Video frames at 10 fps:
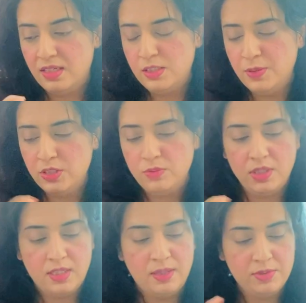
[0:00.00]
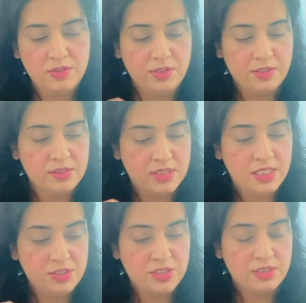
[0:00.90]
especially when it comes to their
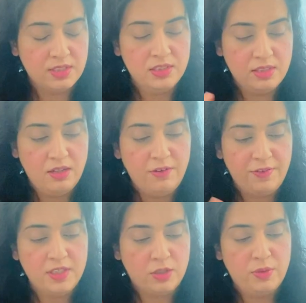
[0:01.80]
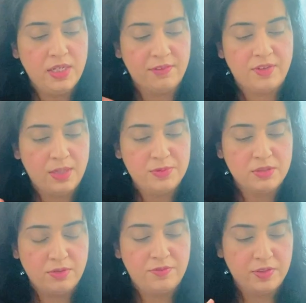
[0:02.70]
intentions. Let's clarify the Queen of Cups
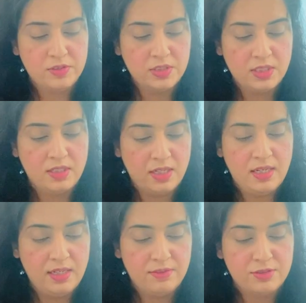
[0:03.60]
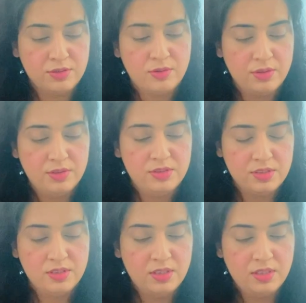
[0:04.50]
in reverse and the Nine of Swords.